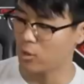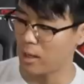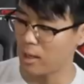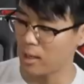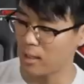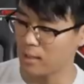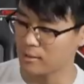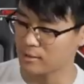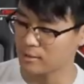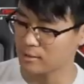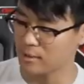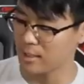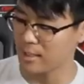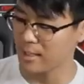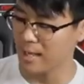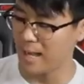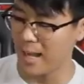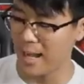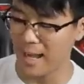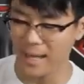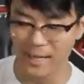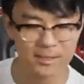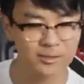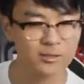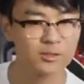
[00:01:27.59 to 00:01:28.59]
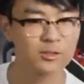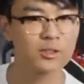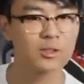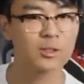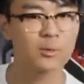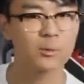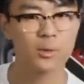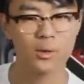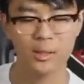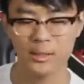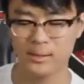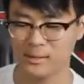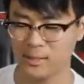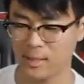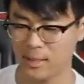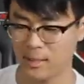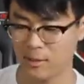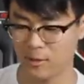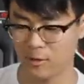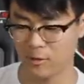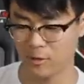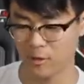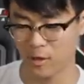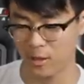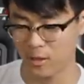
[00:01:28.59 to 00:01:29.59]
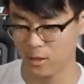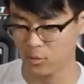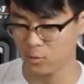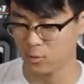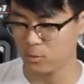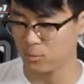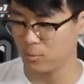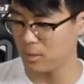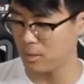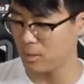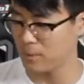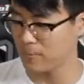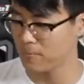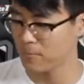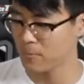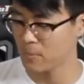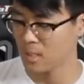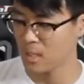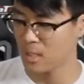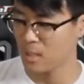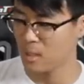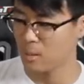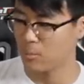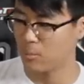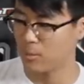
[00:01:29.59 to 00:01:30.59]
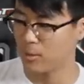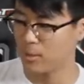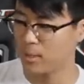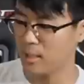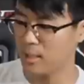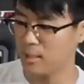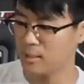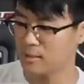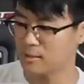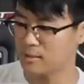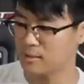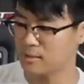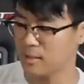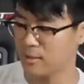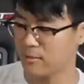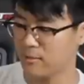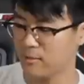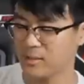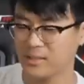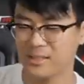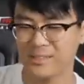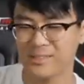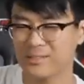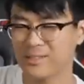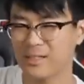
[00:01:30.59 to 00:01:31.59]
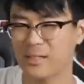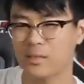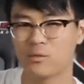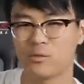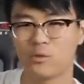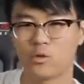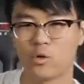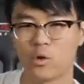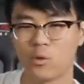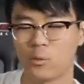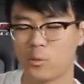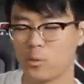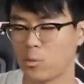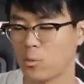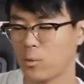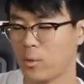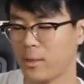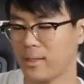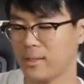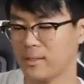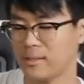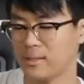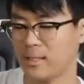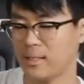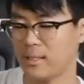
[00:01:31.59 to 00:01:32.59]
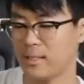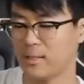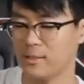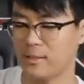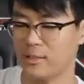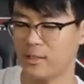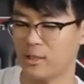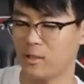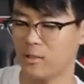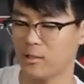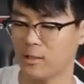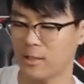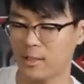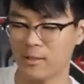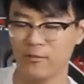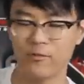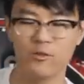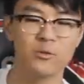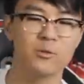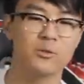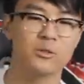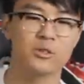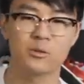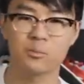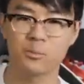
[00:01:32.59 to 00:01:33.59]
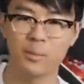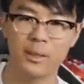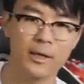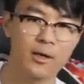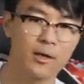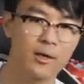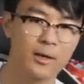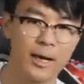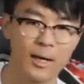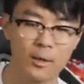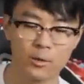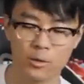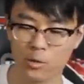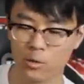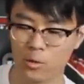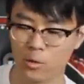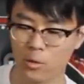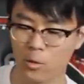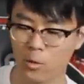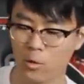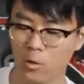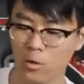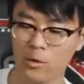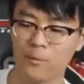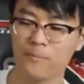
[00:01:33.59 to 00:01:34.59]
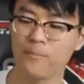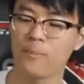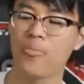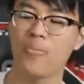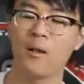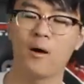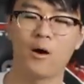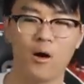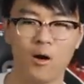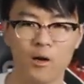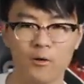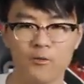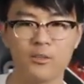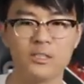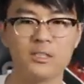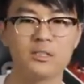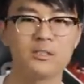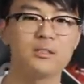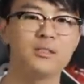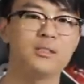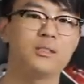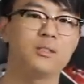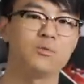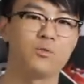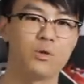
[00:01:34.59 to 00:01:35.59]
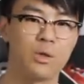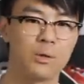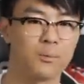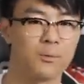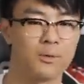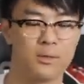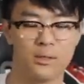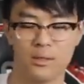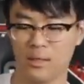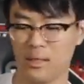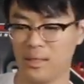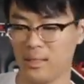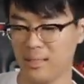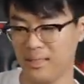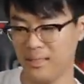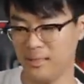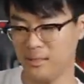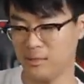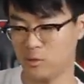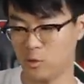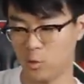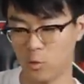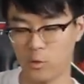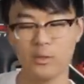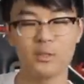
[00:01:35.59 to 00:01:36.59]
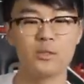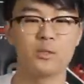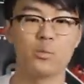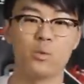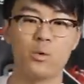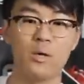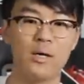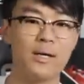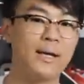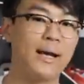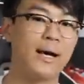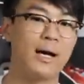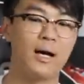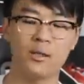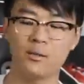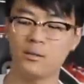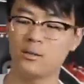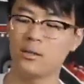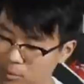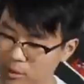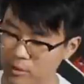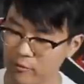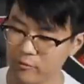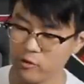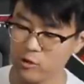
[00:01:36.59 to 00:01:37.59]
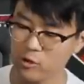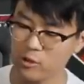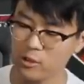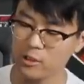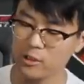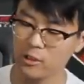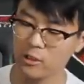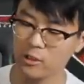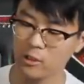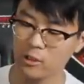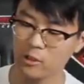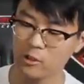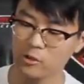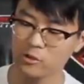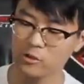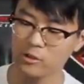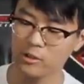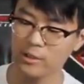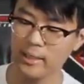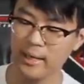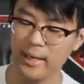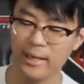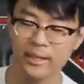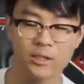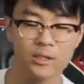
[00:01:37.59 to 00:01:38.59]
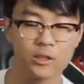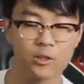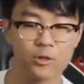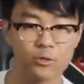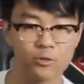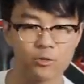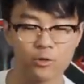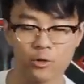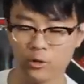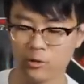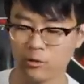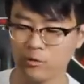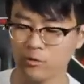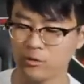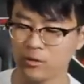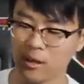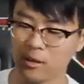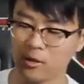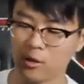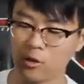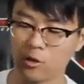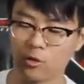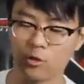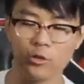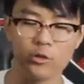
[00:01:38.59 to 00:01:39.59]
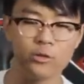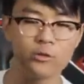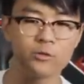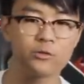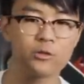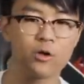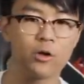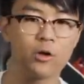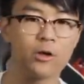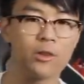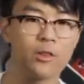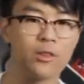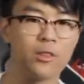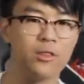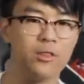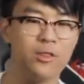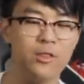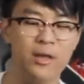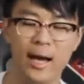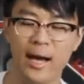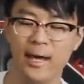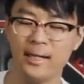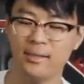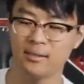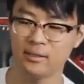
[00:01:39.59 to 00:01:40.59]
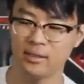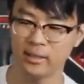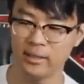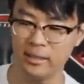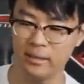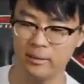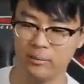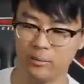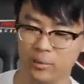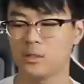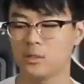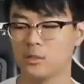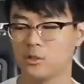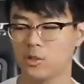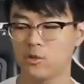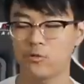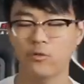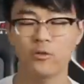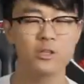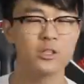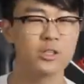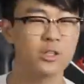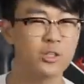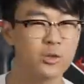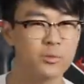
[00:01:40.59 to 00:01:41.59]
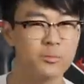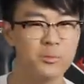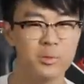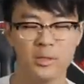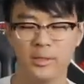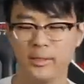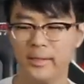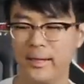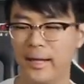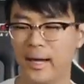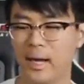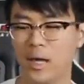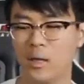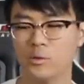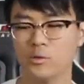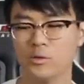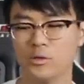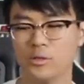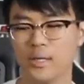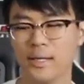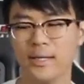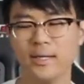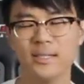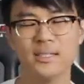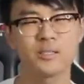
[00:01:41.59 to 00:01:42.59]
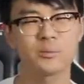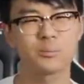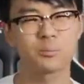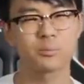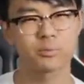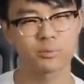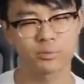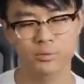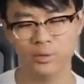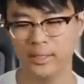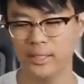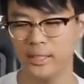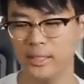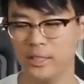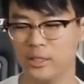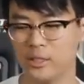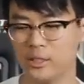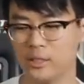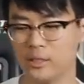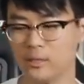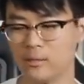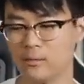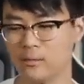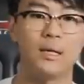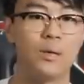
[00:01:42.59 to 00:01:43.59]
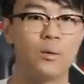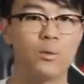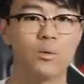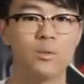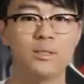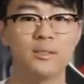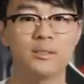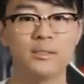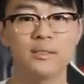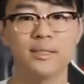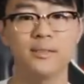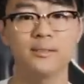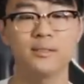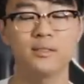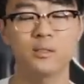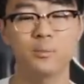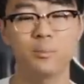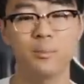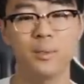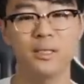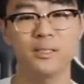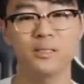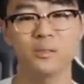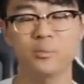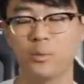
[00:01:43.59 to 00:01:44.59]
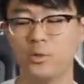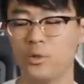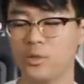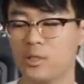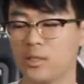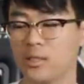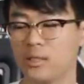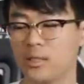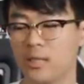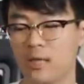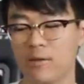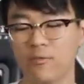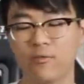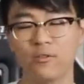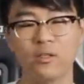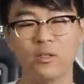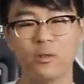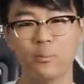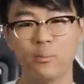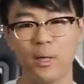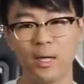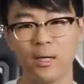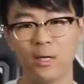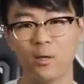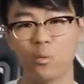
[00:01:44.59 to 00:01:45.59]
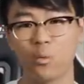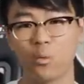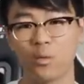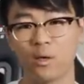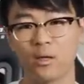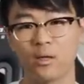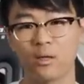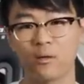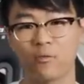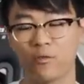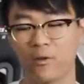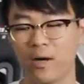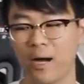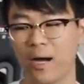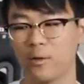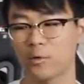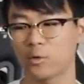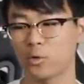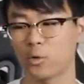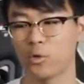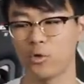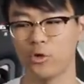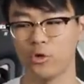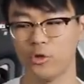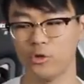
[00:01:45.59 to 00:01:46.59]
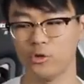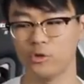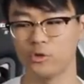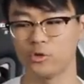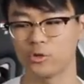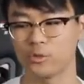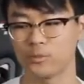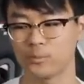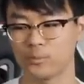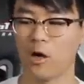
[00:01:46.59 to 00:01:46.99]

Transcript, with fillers: uh, it's not as durable as I thought it would be but uh, it's definitely just like normal wear and tear, you know? Like if you're just playing on an outdoor court, obviously rubber is going to wear down. But if you look closely at the grooves, the grooves aren't that deep. So for durability, I would say it's pretty good. I wouldn't say it's the best, but you can definitely make it work for outdoor use.